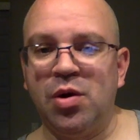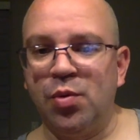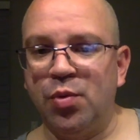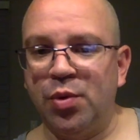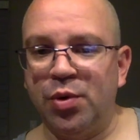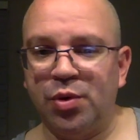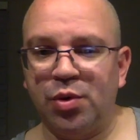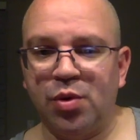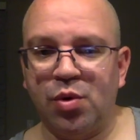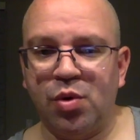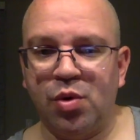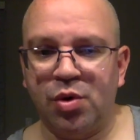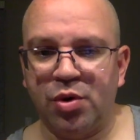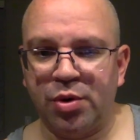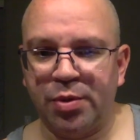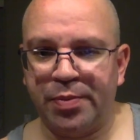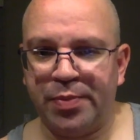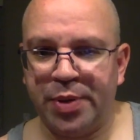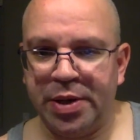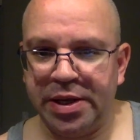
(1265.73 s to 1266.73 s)
would order
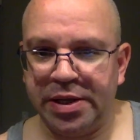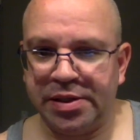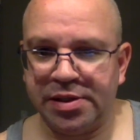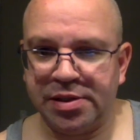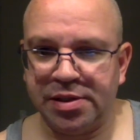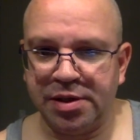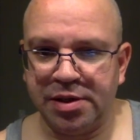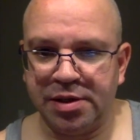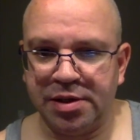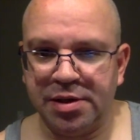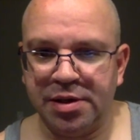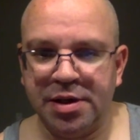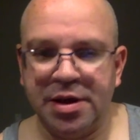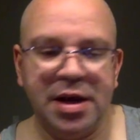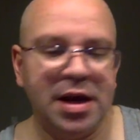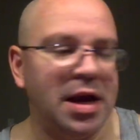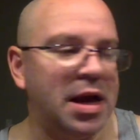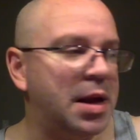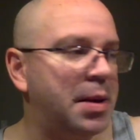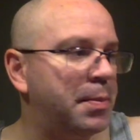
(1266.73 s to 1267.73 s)
pizza
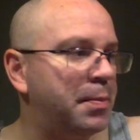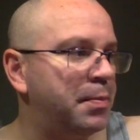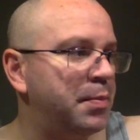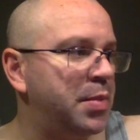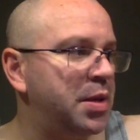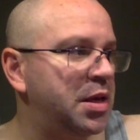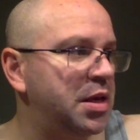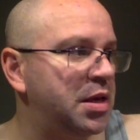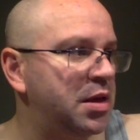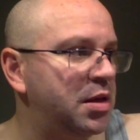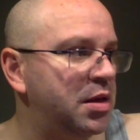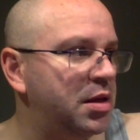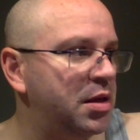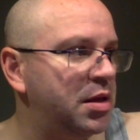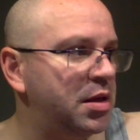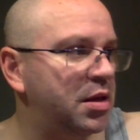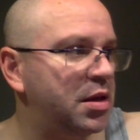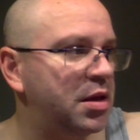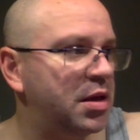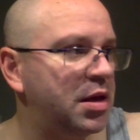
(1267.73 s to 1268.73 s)
and me,
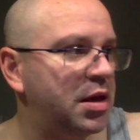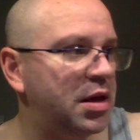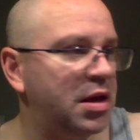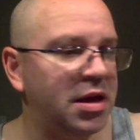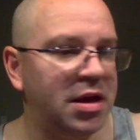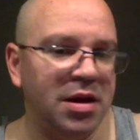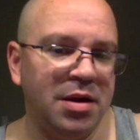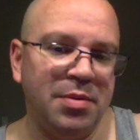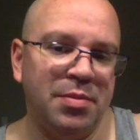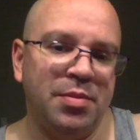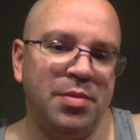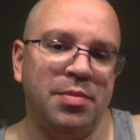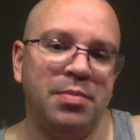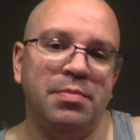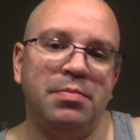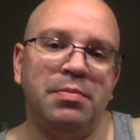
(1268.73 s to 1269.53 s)
him,